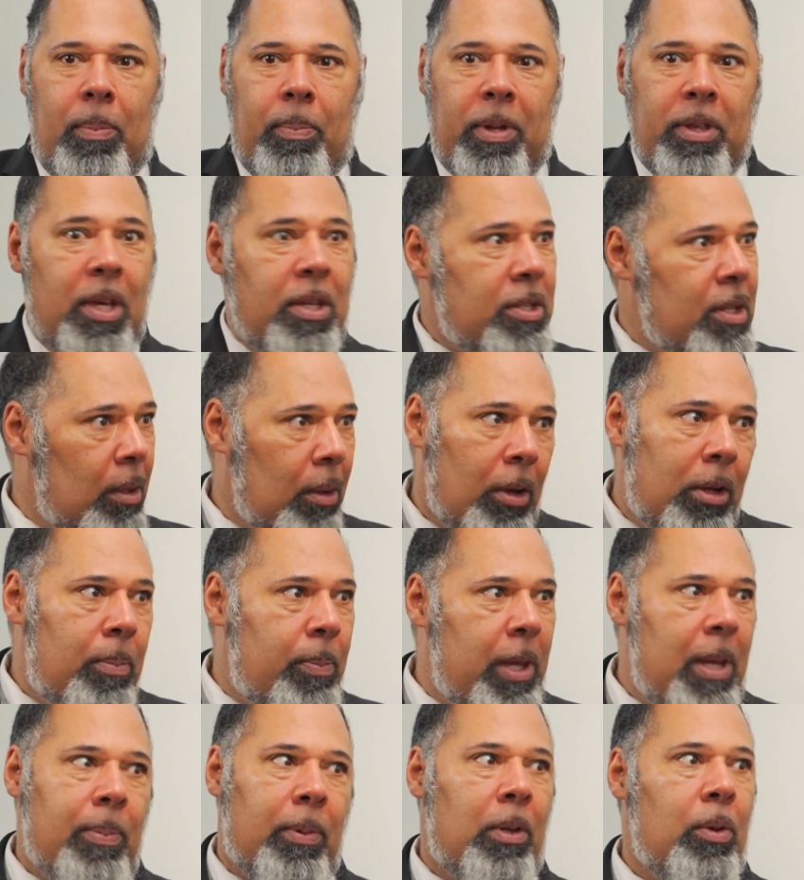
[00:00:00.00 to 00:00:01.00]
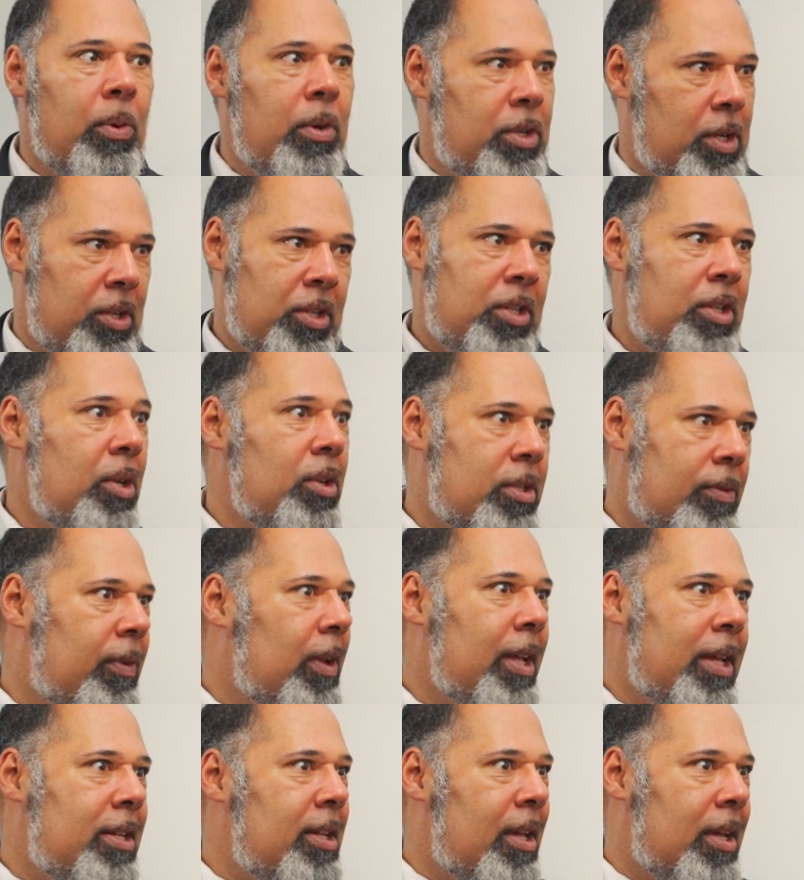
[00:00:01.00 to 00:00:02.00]
But there's a lot of people who are just useful
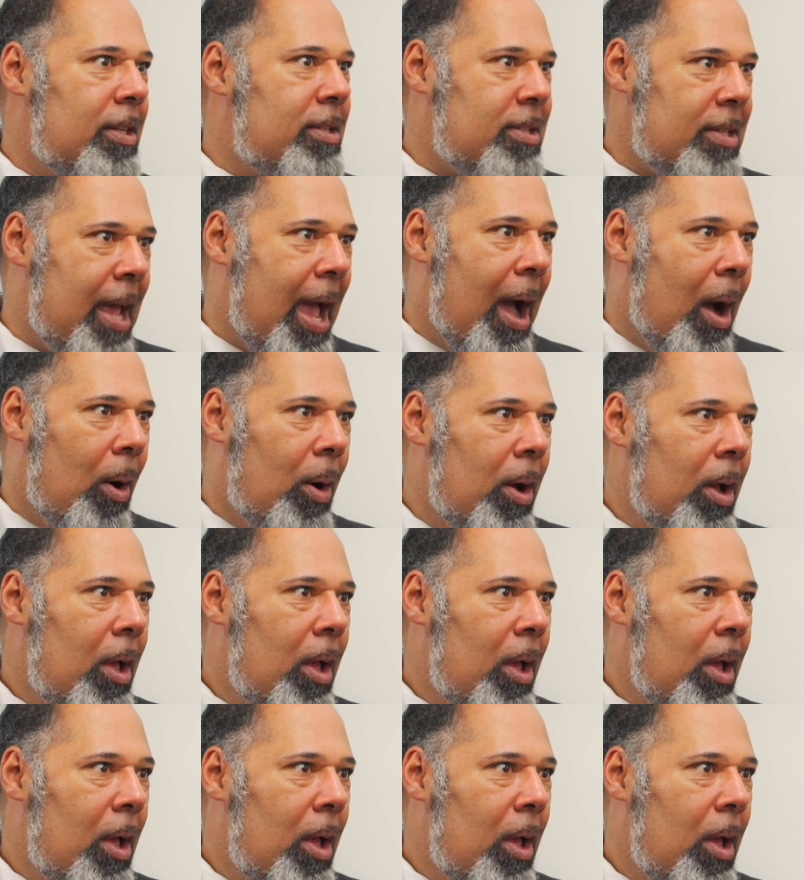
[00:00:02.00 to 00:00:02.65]
idiots now,